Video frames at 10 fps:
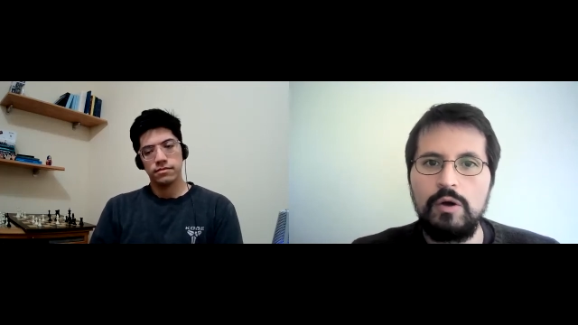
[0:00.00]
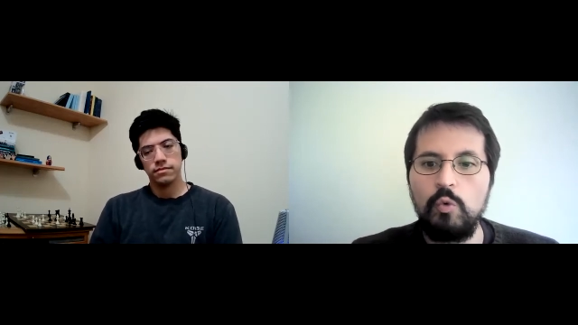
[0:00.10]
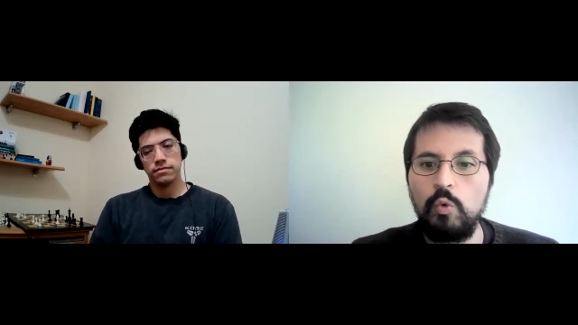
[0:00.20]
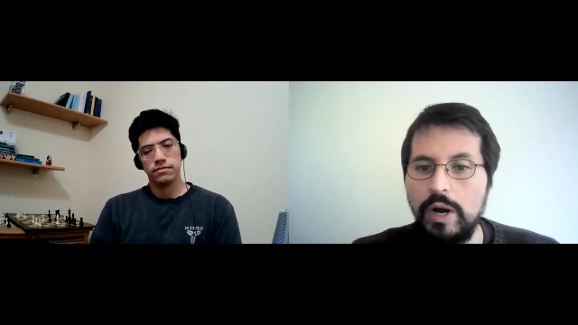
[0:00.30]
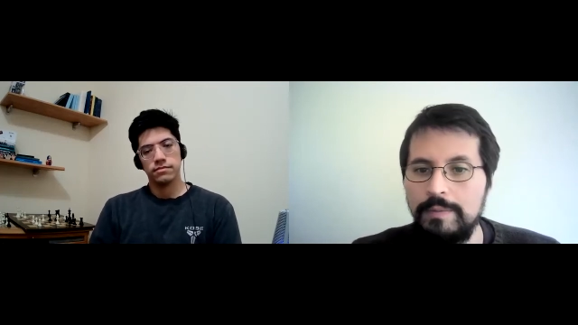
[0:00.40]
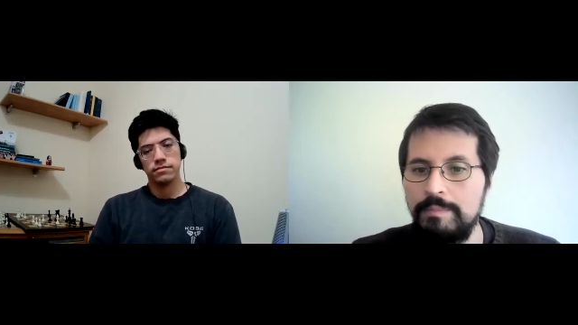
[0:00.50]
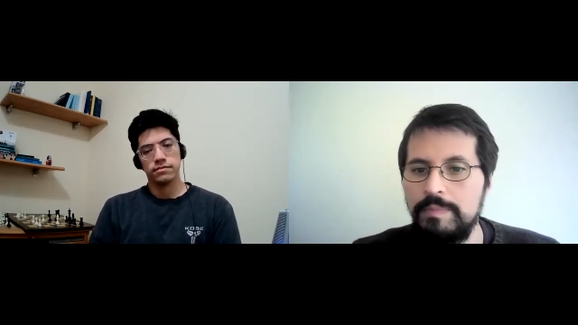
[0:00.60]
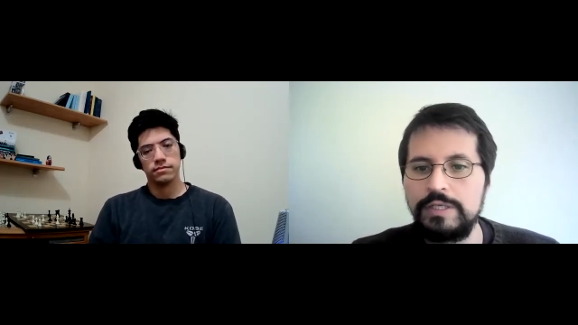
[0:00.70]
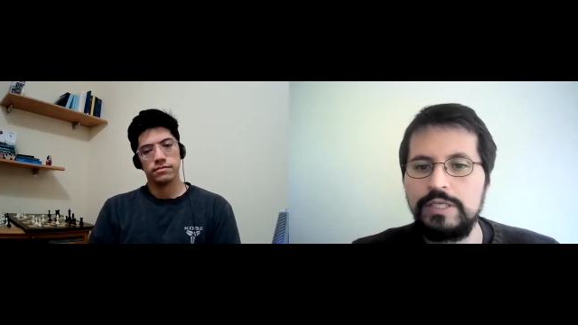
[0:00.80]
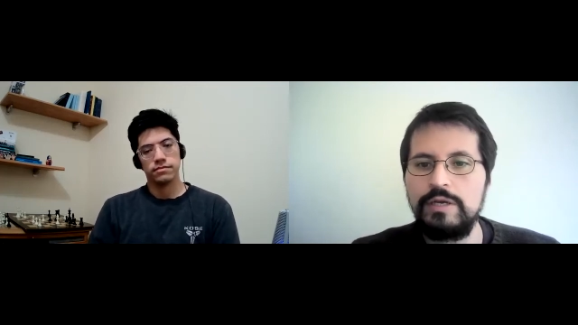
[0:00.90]
Speaker 1: one
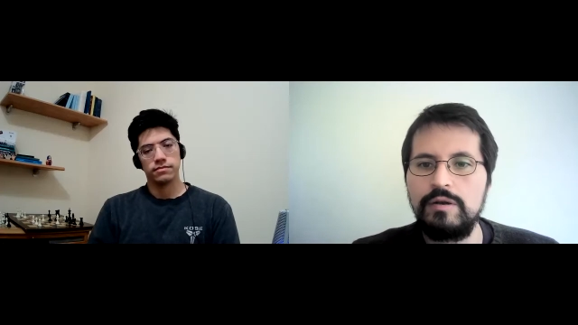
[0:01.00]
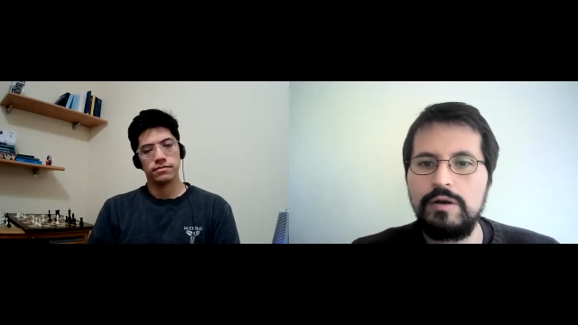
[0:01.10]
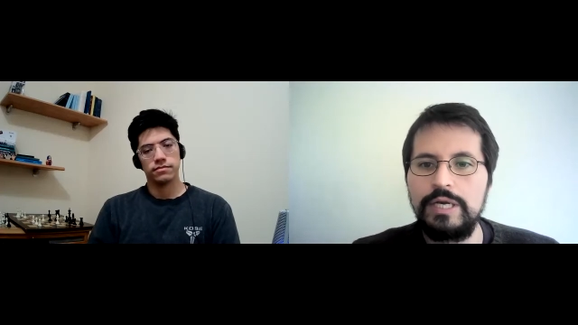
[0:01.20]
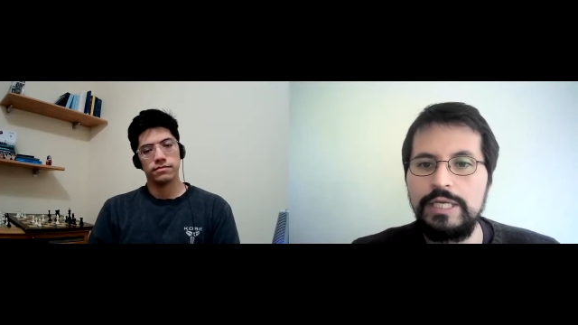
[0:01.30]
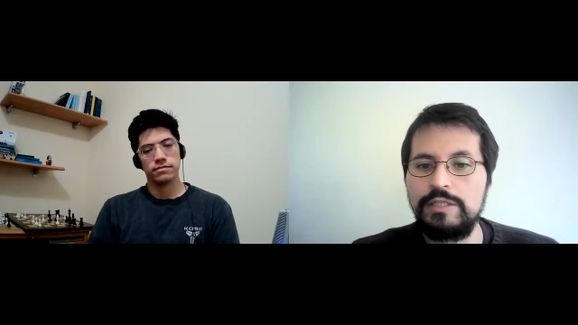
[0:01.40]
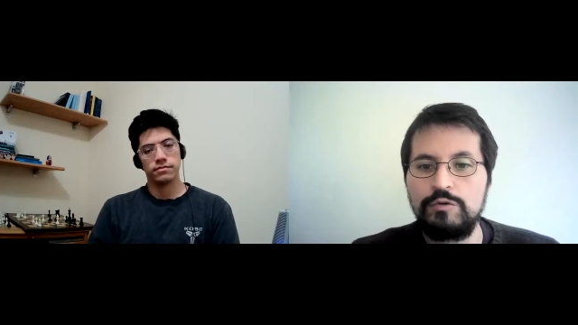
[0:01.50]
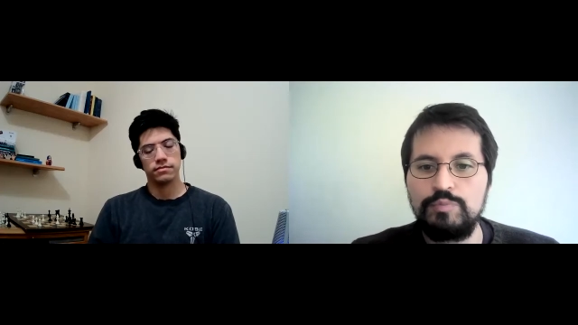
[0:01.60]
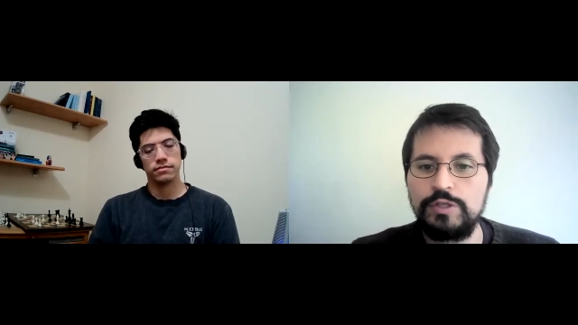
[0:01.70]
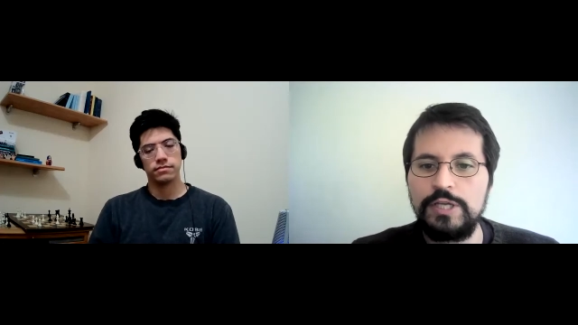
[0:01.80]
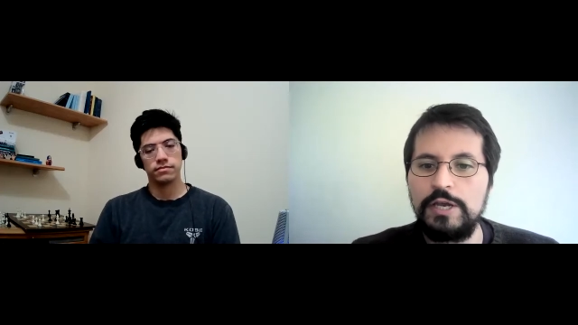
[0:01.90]
particular
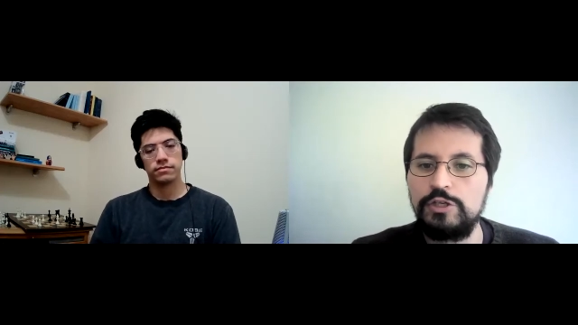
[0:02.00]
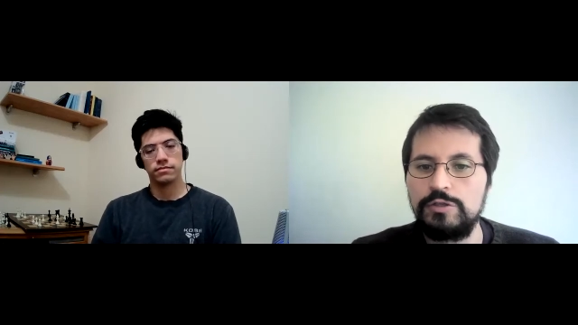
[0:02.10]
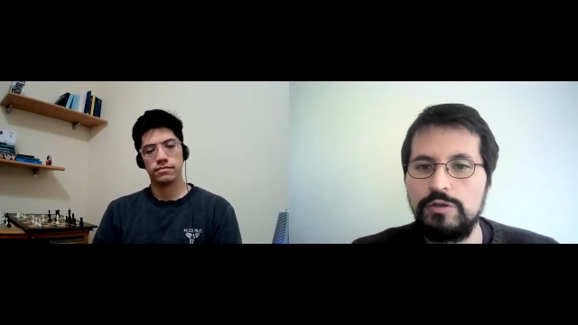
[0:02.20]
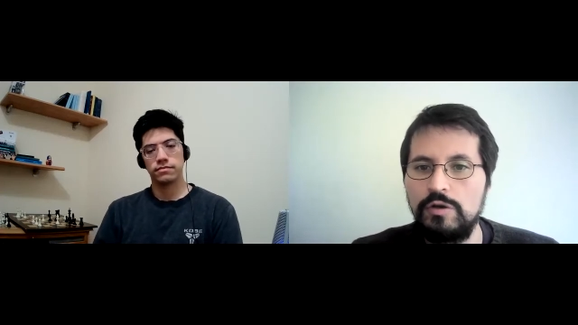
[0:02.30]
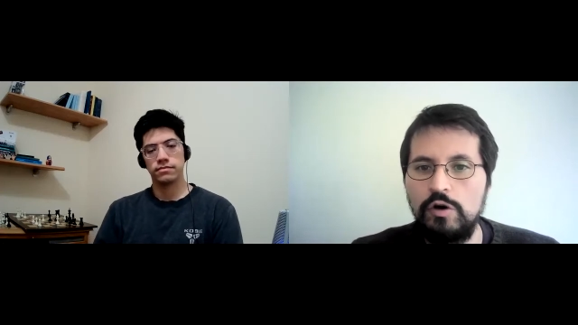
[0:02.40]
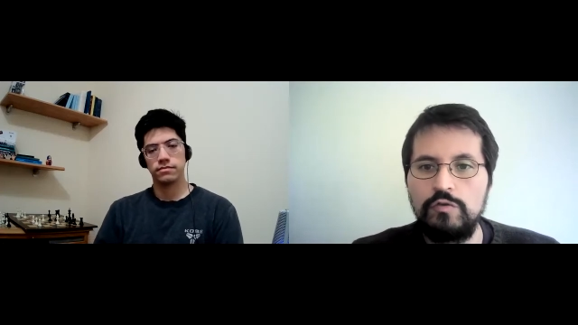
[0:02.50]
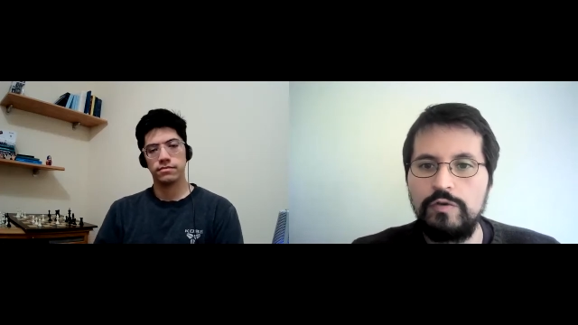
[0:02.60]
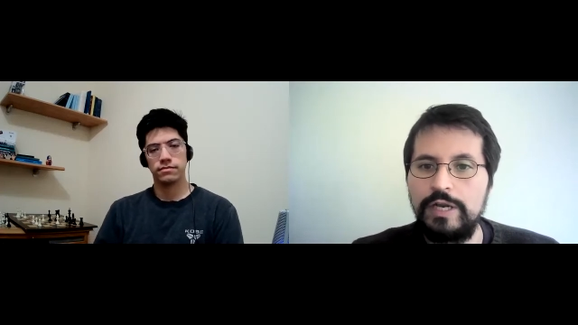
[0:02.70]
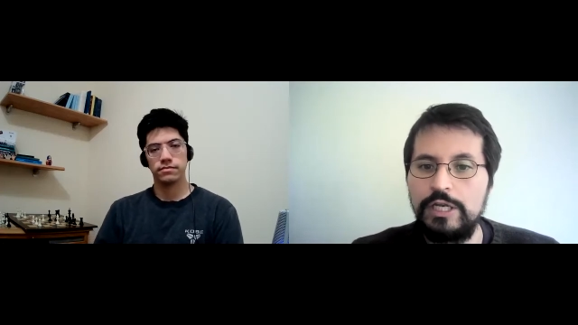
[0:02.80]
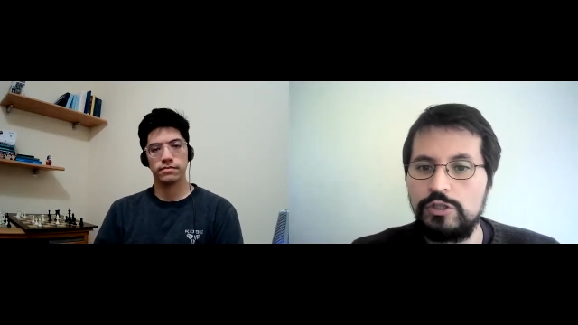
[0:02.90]
interpretation
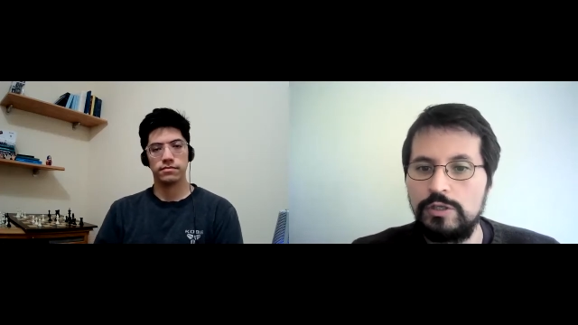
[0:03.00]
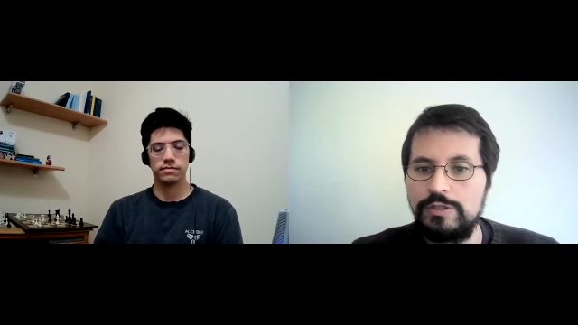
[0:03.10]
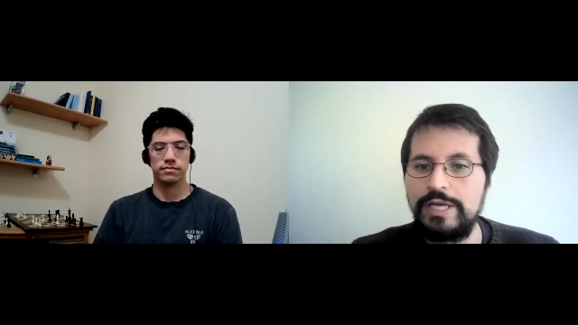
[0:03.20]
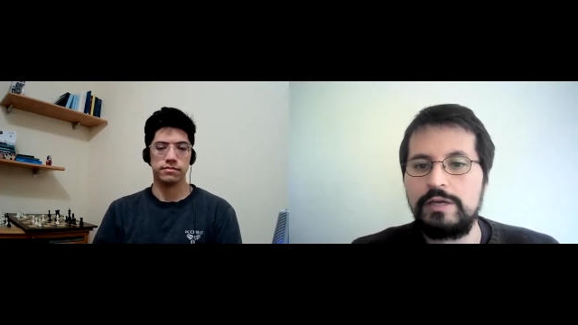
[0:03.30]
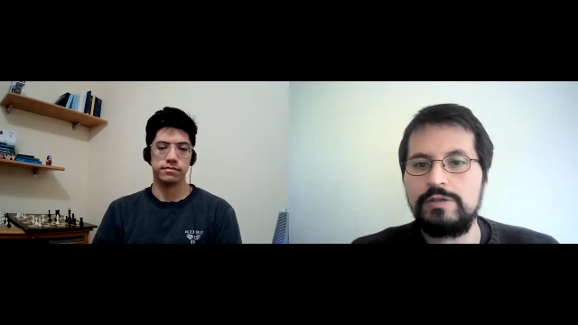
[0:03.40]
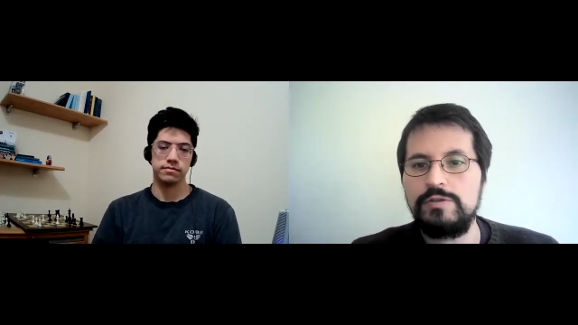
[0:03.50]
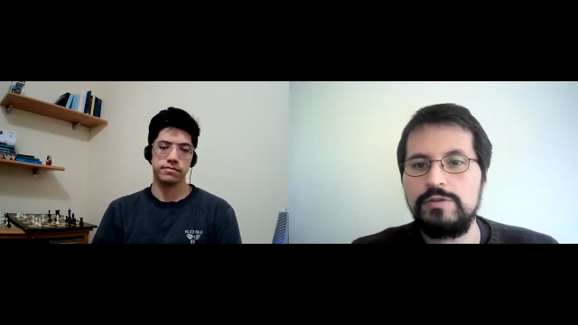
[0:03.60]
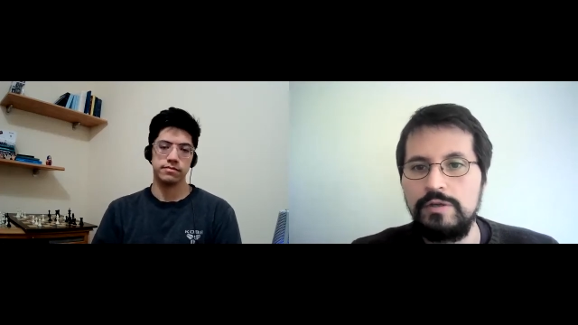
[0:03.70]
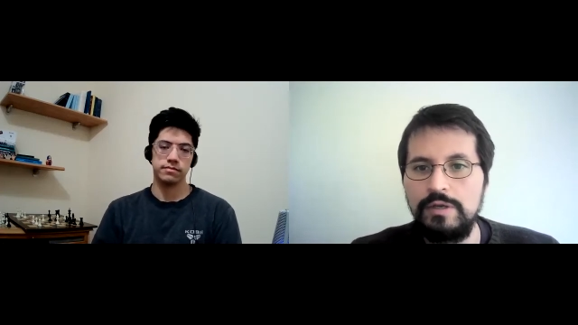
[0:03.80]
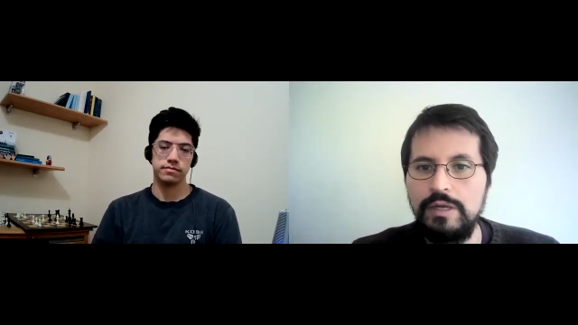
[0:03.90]
of an ancient text